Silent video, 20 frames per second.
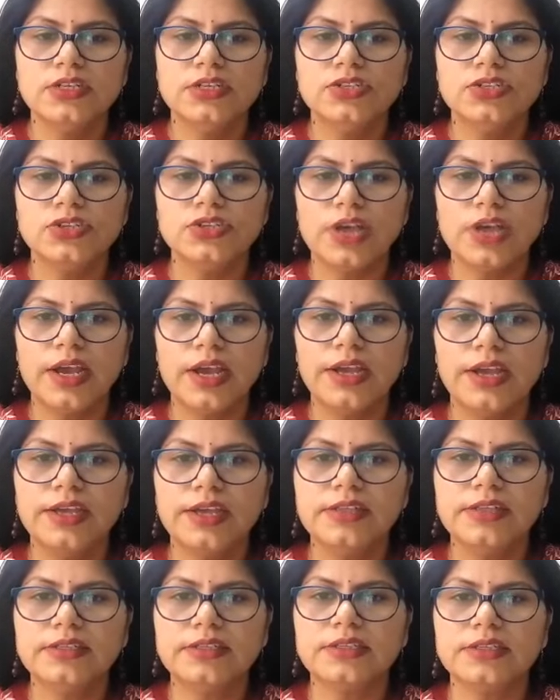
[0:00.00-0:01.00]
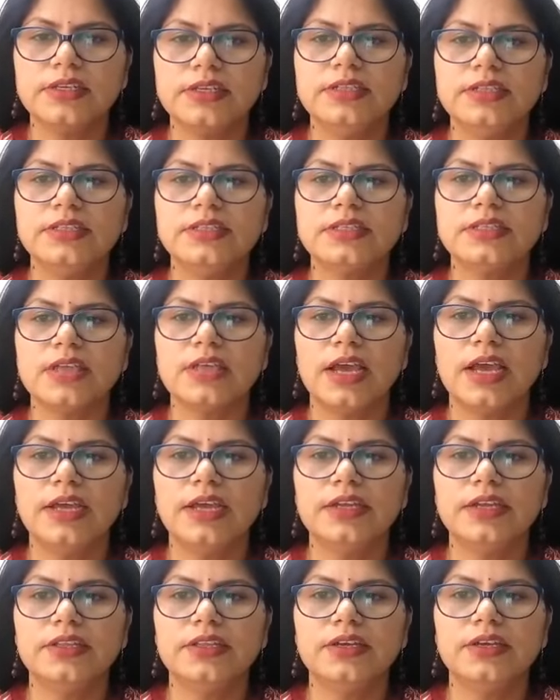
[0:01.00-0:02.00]
child
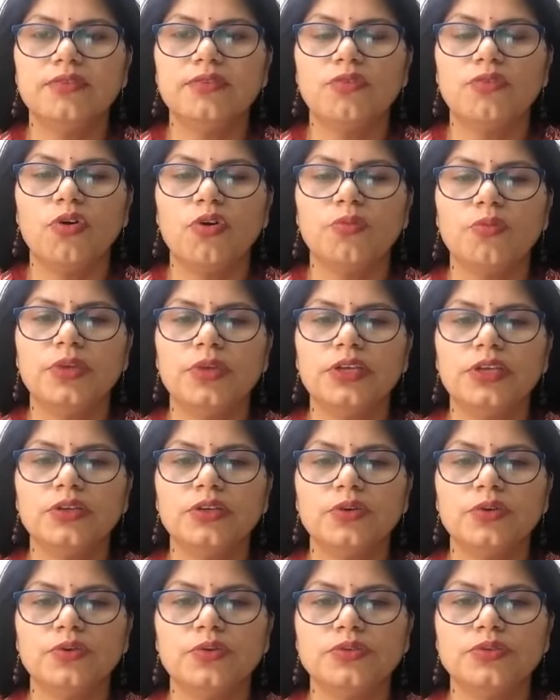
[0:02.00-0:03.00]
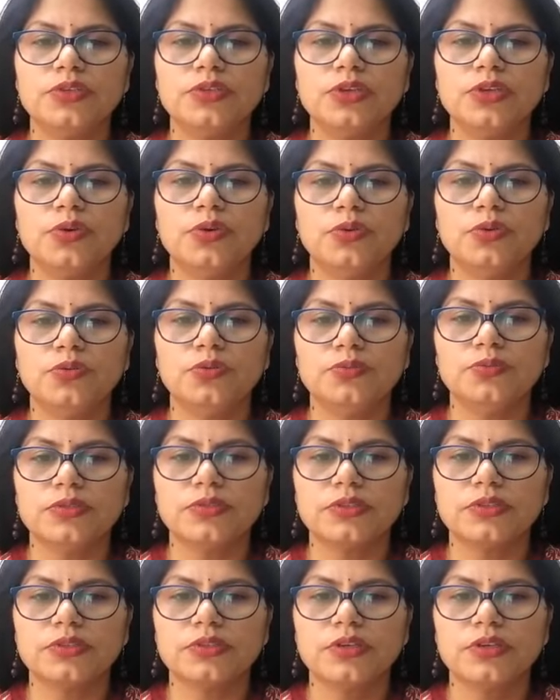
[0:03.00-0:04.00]
inside their warm and cozy
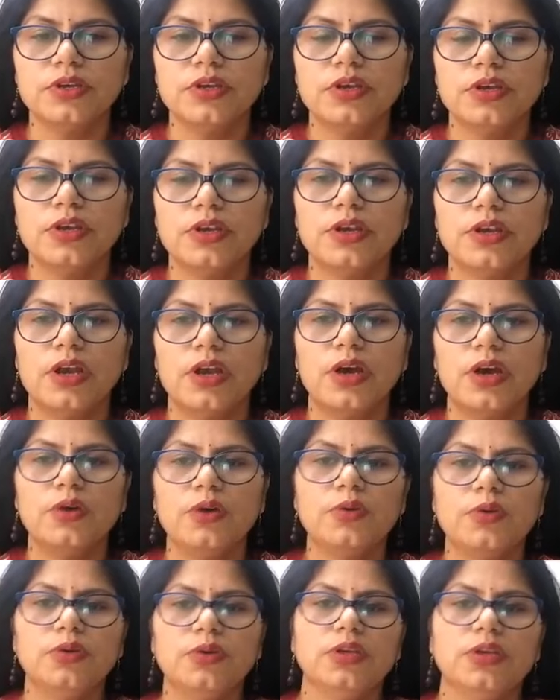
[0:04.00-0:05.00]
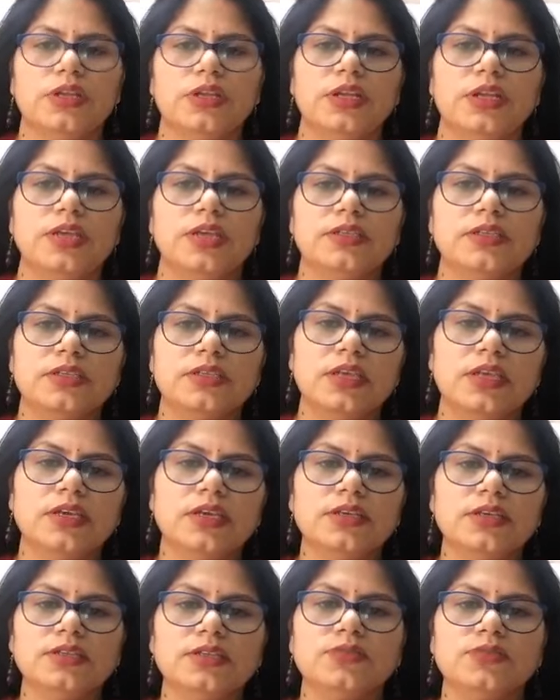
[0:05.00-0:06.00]
homes. Now, next thing
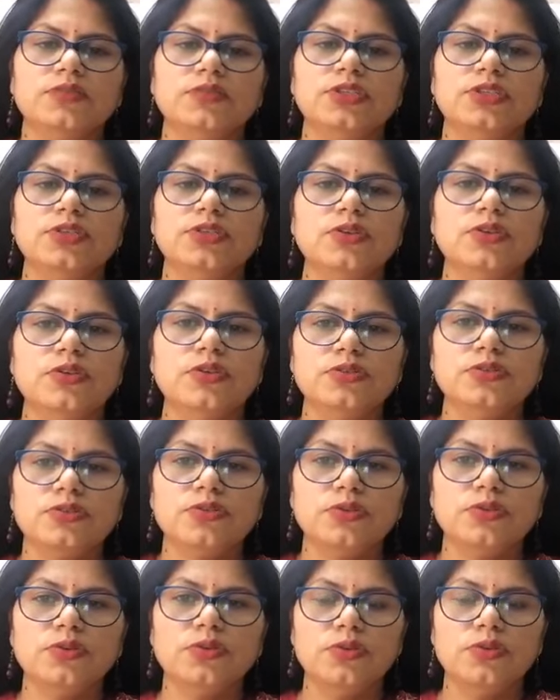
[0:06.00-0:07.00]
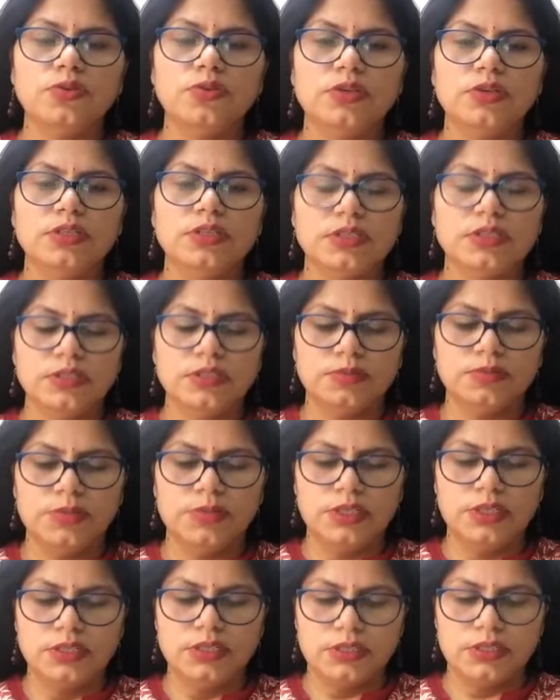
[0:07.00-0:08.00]
is we should also know little
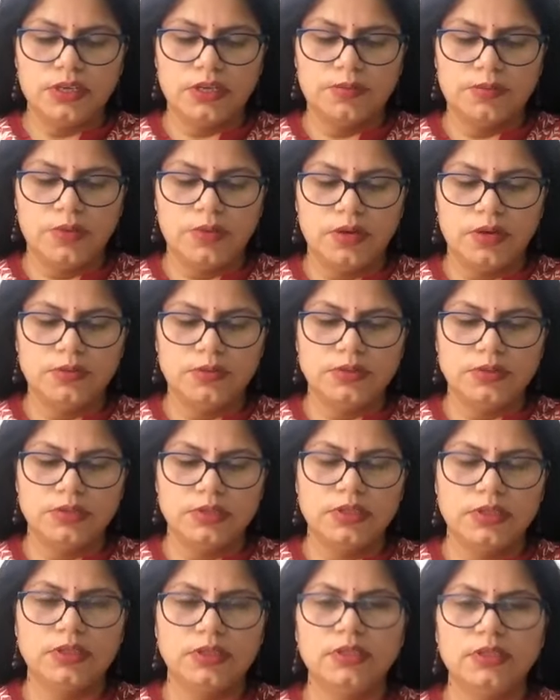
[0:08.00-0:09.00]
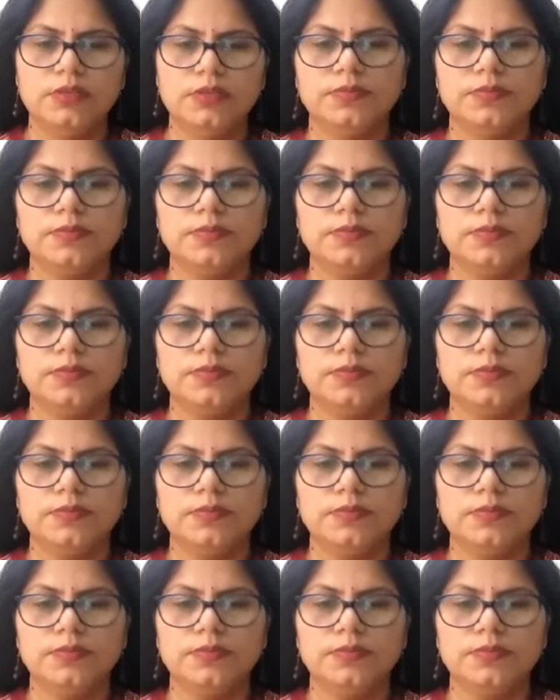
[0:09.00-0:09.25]
bit about the